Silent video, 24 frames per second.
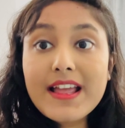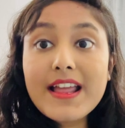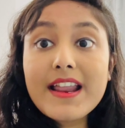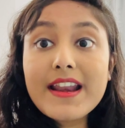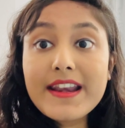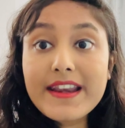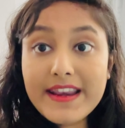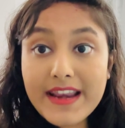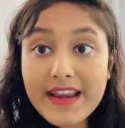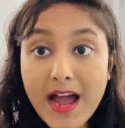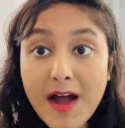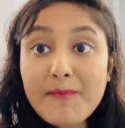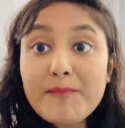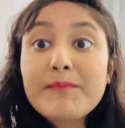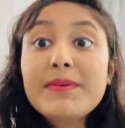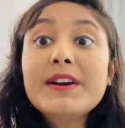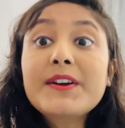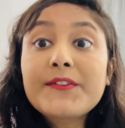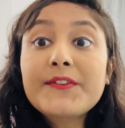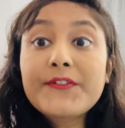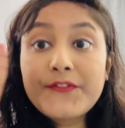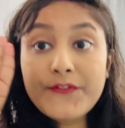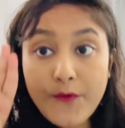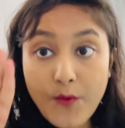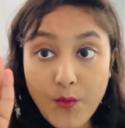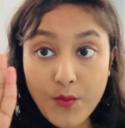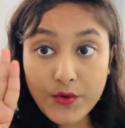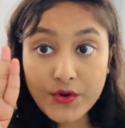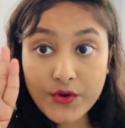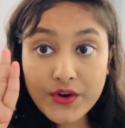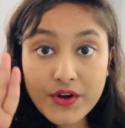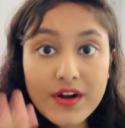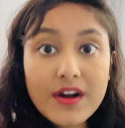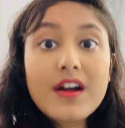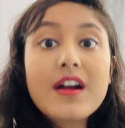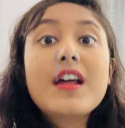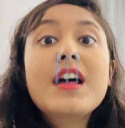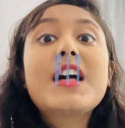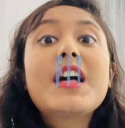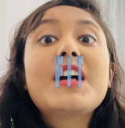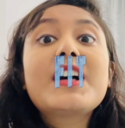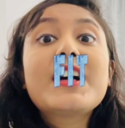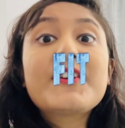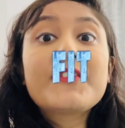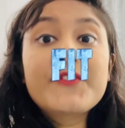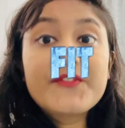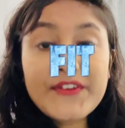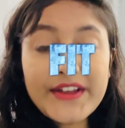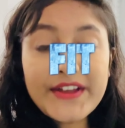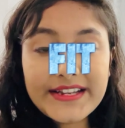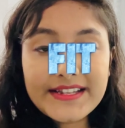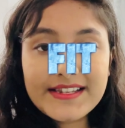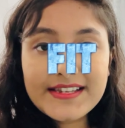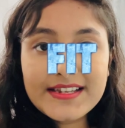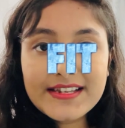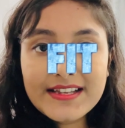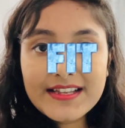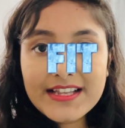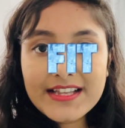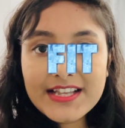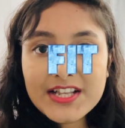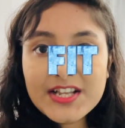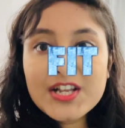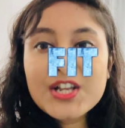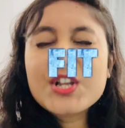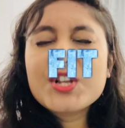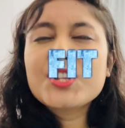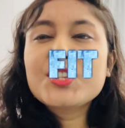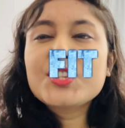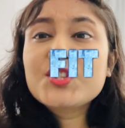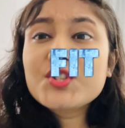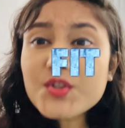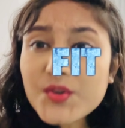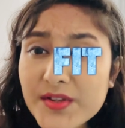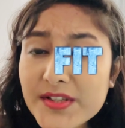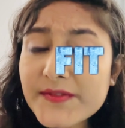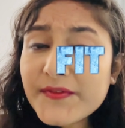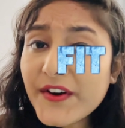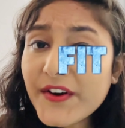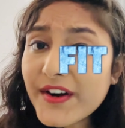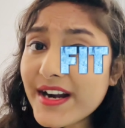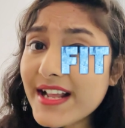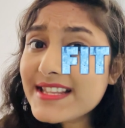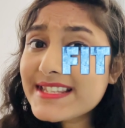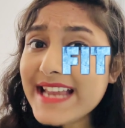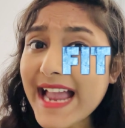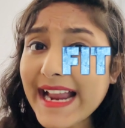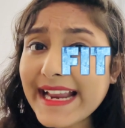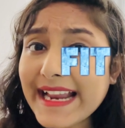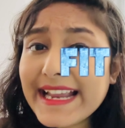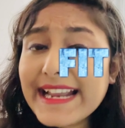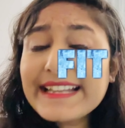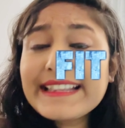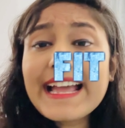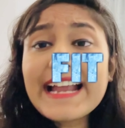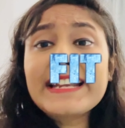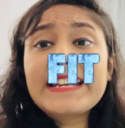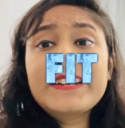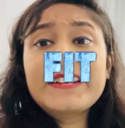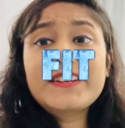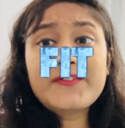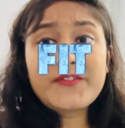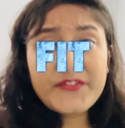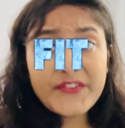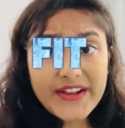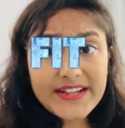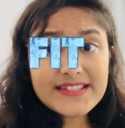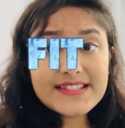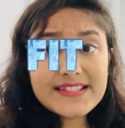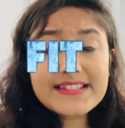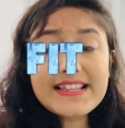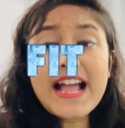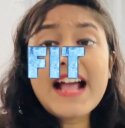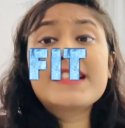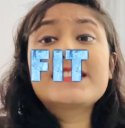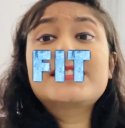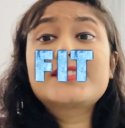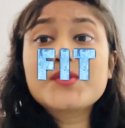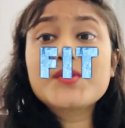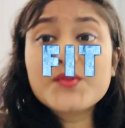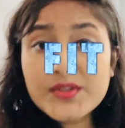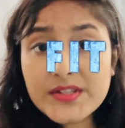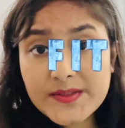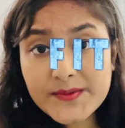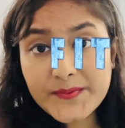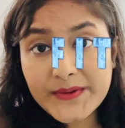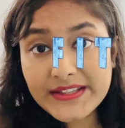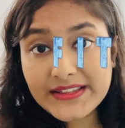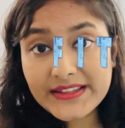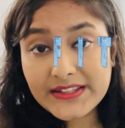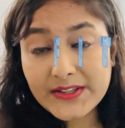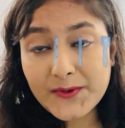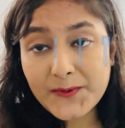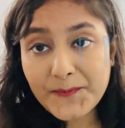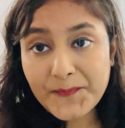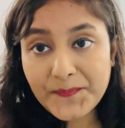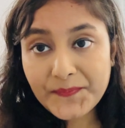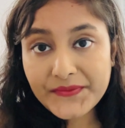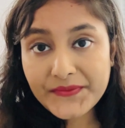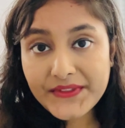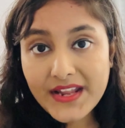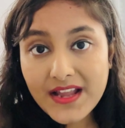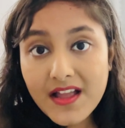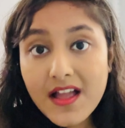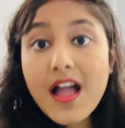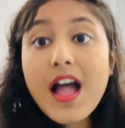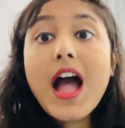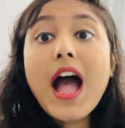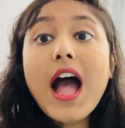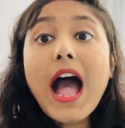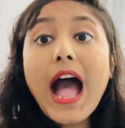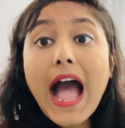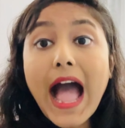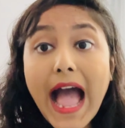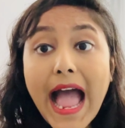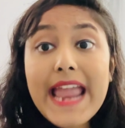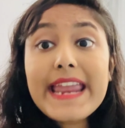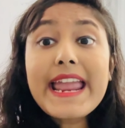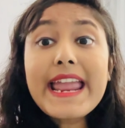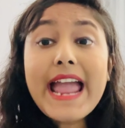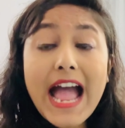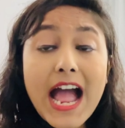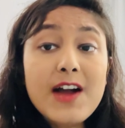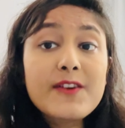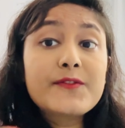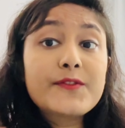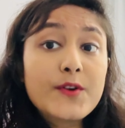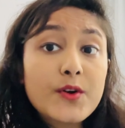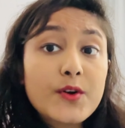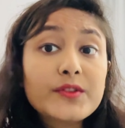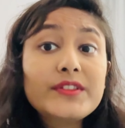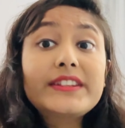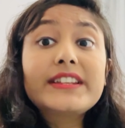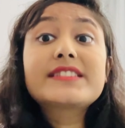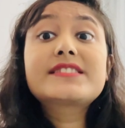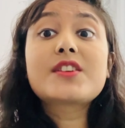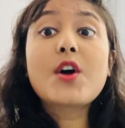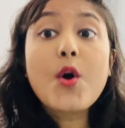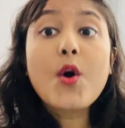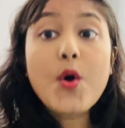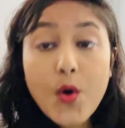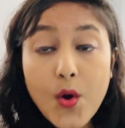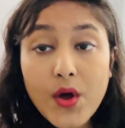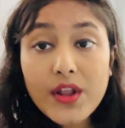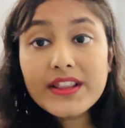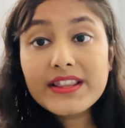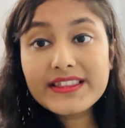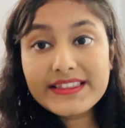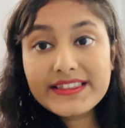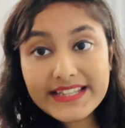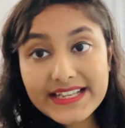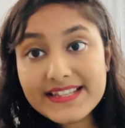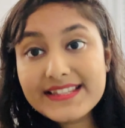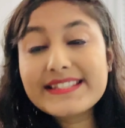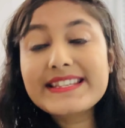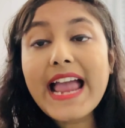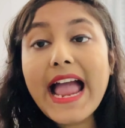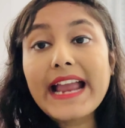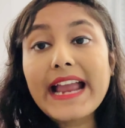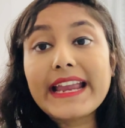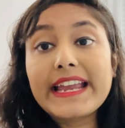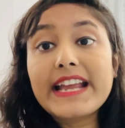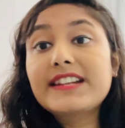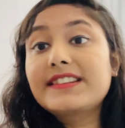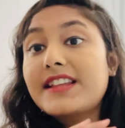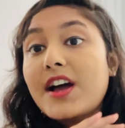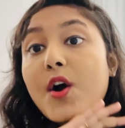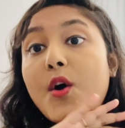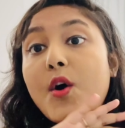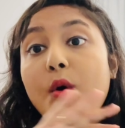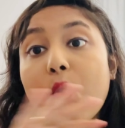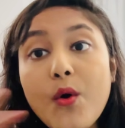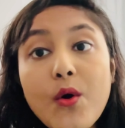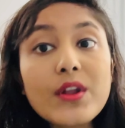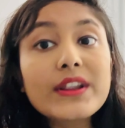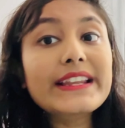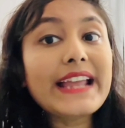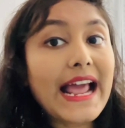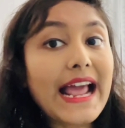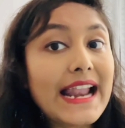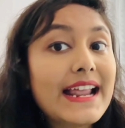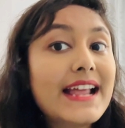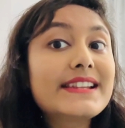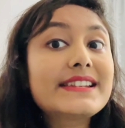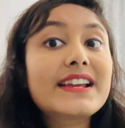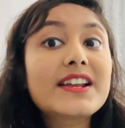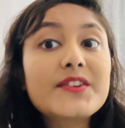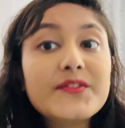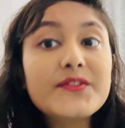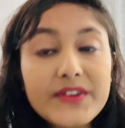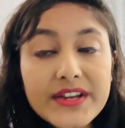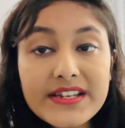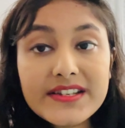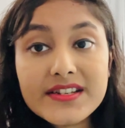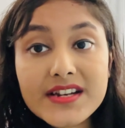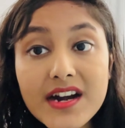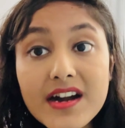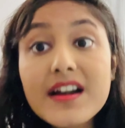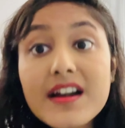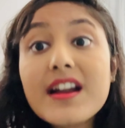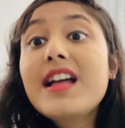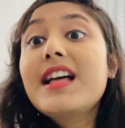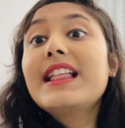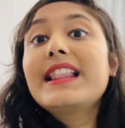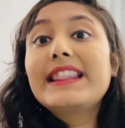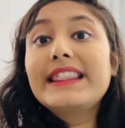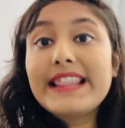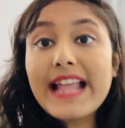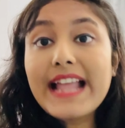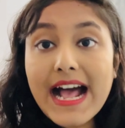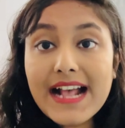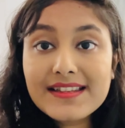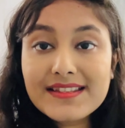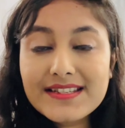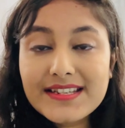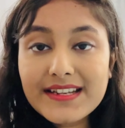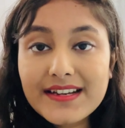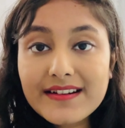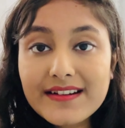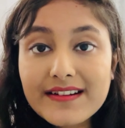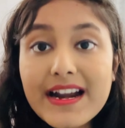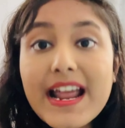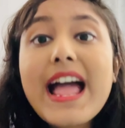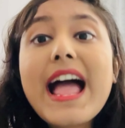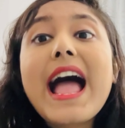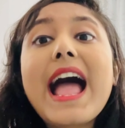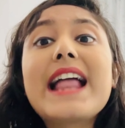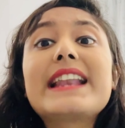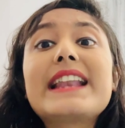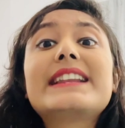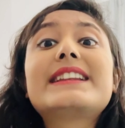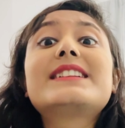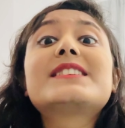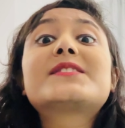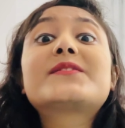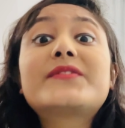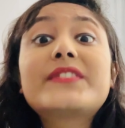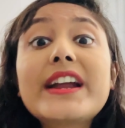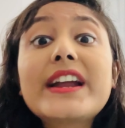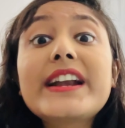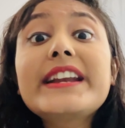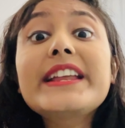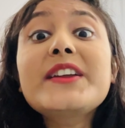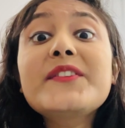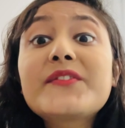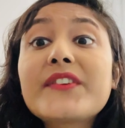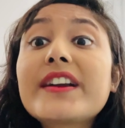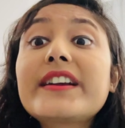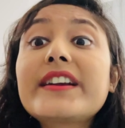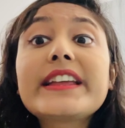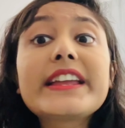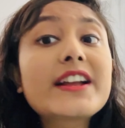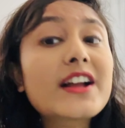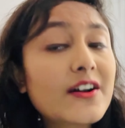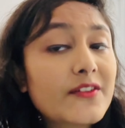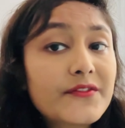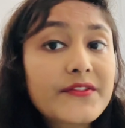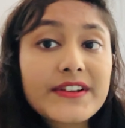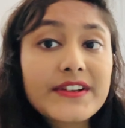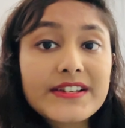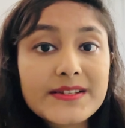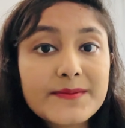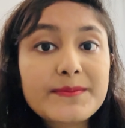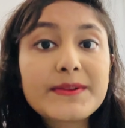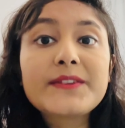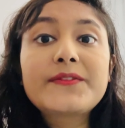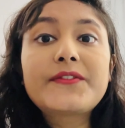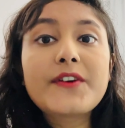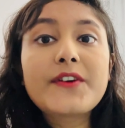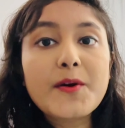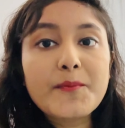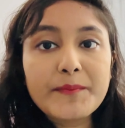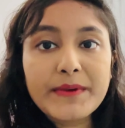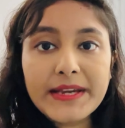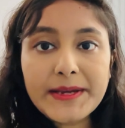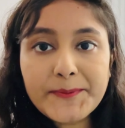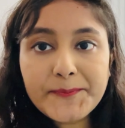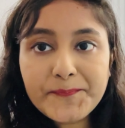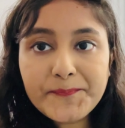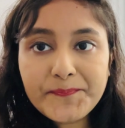Number four, fit. Choose for a jacket that fits and suits with you. I have worn this whole this jacket the whole Canadian winter last year and it is very very comfortable for me.